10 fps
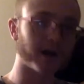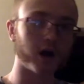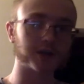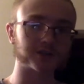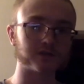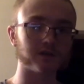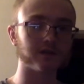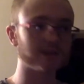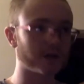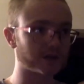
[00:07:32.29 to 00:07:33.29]
Austria, in
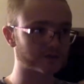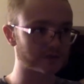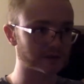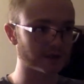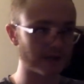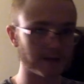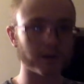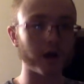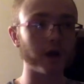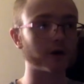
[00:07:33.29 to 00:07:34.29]
the Austrian
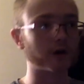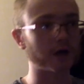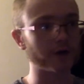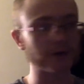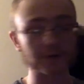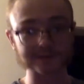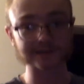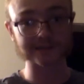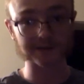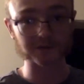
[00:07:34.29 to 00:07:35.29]
Empire. They were
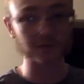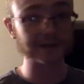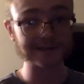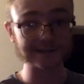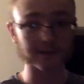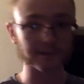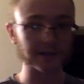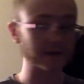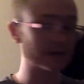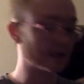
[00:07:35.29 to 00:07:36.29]
successful. They did something.